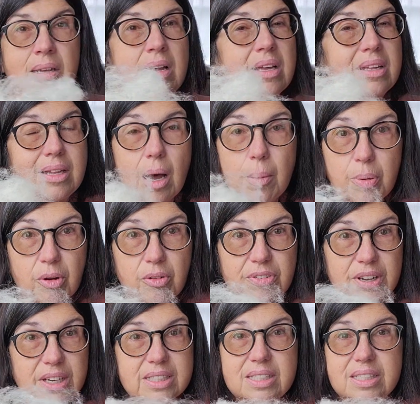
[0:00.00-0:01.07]
Not
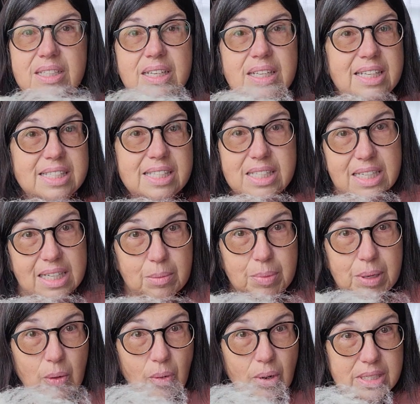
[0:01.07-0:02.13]
perfect. This is going to
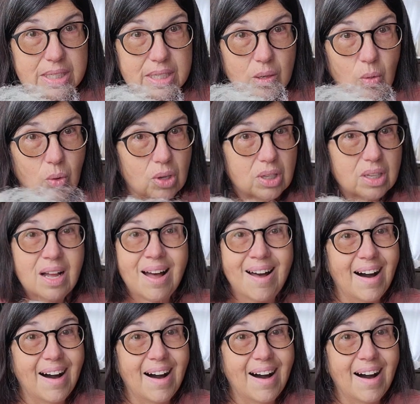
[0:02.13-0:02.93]
be a rustic wool.